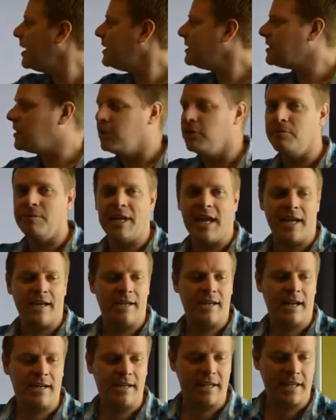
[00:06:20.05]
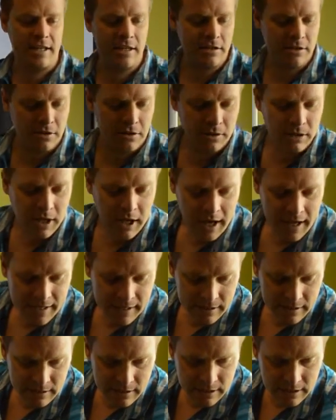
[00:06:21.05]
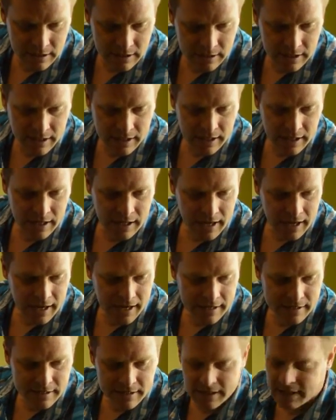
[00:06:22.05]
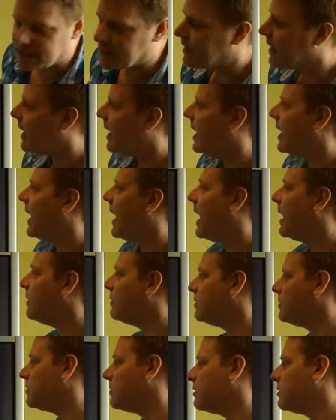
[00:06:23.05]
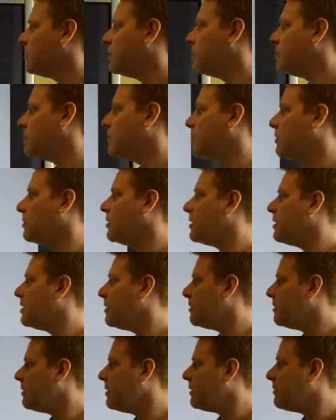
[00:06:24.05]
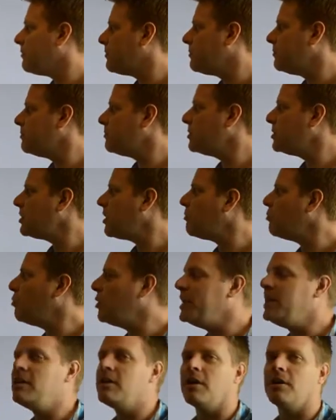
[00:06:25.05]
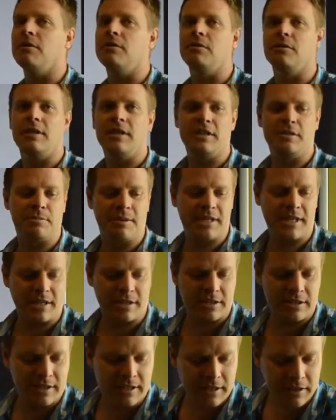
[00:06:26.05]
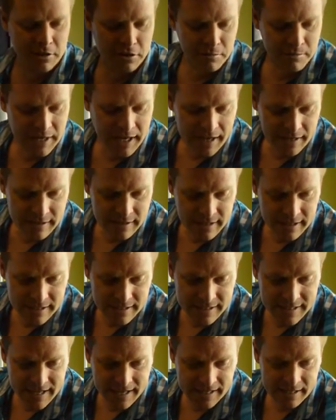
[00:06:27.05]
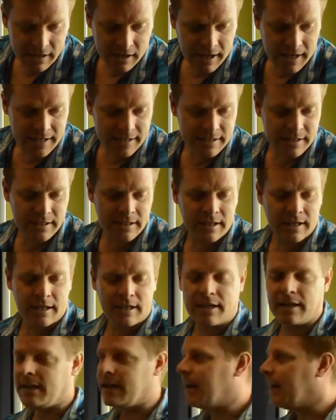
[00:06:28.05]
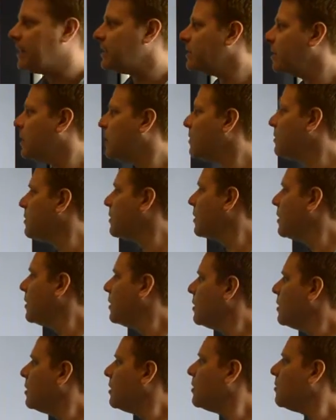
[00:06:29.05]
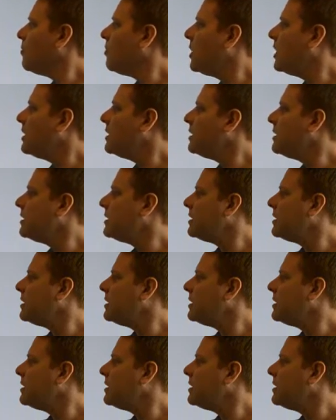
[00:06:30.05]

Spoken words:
is illuminated under indoor lighting, and the outdoor, or the shop window, is potentially illuminated under daylight. And so what